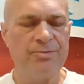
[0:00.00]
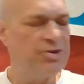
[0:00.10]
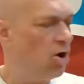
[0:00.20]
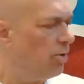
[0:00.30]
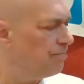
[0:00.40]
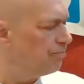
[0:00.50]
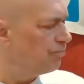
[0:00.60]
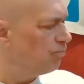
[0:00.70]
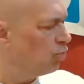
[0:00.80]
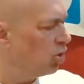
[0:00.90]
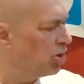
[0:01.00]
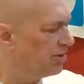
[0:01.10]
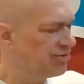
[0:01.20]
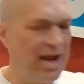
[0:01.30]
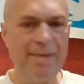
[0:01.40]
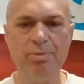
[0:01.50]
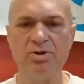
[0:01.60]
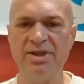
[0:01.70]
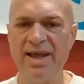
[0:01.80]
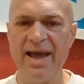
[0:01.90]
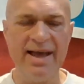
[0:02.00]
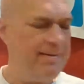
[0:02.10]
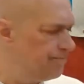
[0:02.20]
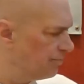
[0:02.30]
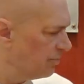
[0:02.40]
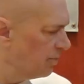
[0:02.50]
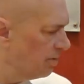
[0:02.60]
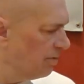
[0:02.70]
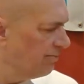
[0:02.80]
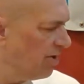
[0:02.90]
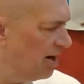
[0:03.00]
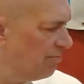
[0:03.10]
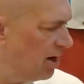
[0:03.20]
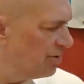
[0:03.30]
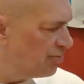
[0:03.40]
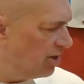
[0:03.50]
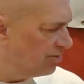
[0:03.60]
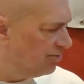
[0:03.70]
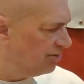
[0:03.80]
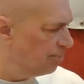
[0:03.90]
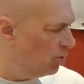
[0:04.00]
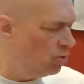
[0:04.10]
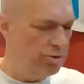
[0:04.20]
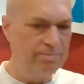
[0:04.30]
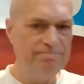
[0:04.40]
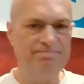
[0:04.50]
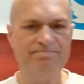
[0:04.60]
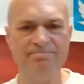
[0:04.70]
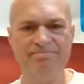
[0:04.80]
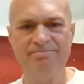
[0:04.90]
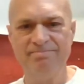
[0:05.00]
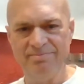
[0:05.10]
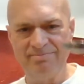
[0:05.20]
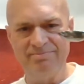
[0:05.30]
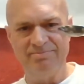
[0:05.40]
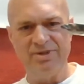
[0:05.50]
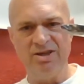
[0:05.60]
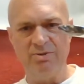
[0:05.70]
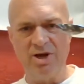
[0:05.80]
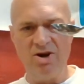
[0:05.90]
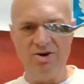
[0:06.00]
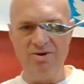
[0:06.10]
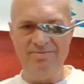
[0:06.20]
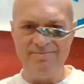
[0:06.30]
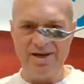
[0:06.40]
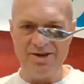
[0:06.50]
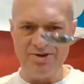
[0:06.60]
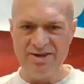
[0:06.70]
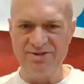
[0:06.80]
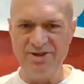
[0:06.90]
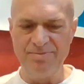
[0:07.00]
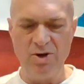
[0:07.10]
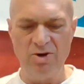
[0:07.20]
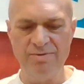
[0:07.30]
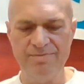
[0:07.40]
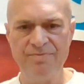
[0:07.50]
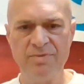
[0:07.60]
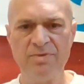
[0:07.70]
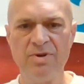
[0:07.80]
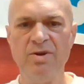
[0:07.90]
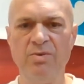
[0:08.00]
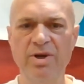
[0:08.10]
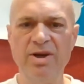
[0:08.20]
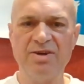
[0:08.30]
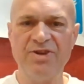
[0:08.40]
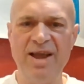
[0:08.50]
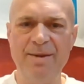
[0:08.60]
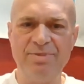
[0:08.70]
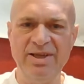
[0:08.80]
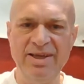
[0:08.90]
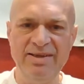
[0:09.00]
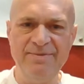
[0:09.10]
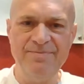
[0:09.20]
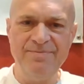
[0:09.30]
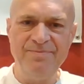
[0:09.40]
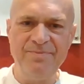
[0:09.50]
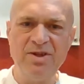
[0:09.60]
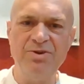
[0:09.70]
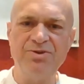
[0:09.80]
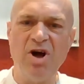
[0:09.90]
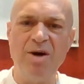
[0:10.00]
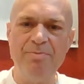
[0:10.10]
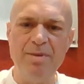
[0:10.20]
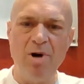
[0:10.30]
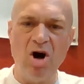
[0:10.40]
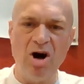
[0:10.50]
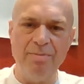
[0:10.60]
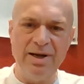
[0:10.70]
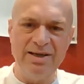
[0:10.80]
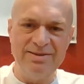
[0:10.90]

So, we're going to sample today. Find my trusty spoon. Here we go, my trusty spoon. We are sampling zombie bomb.